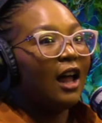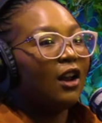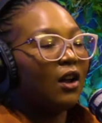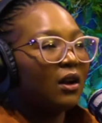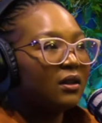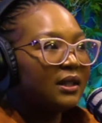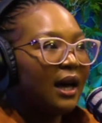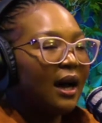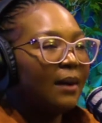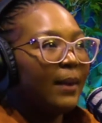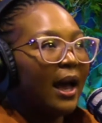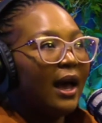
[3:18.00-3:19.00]
lot of
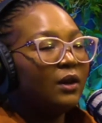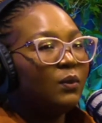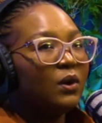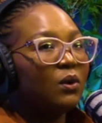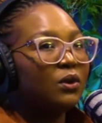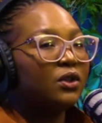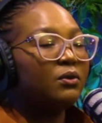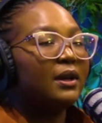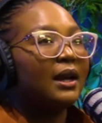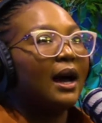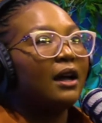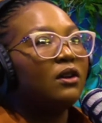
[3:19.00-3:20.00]
time, and we also
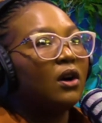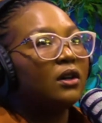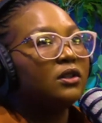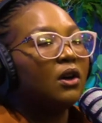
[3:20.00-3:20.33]
rely a lot